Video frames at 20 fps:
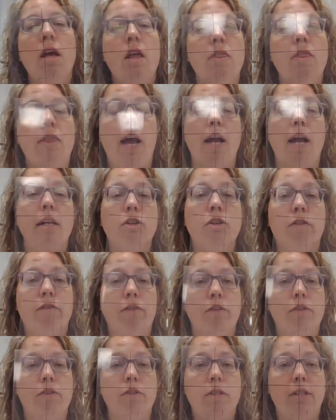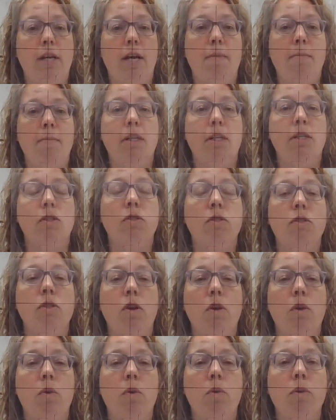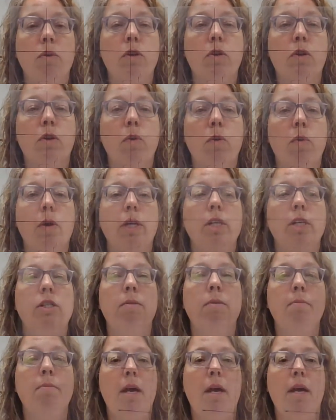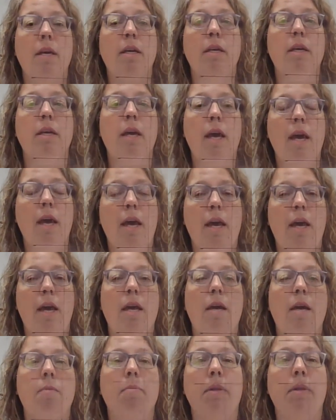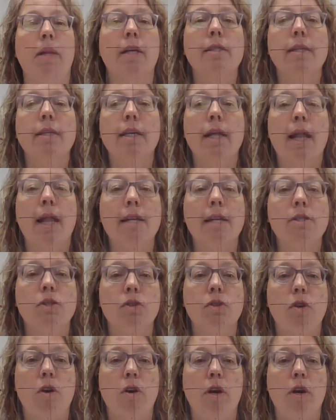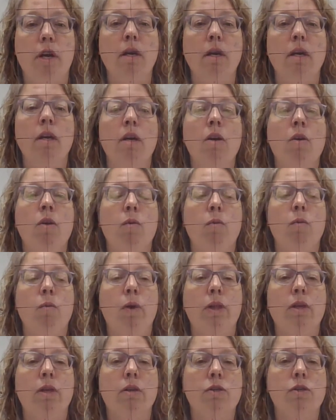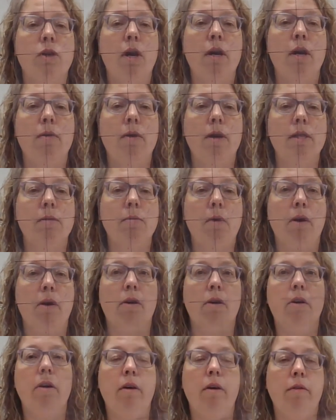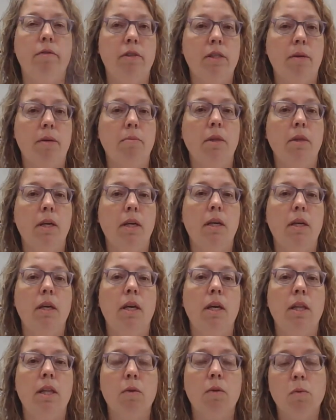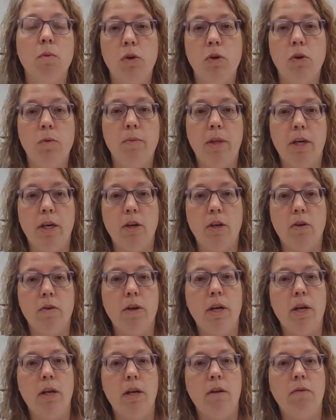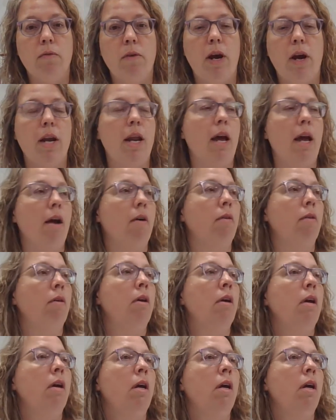that is your first assignment. So you're going to make a plexiglass drawing with your dry erase marker of something in the room that you're in right now,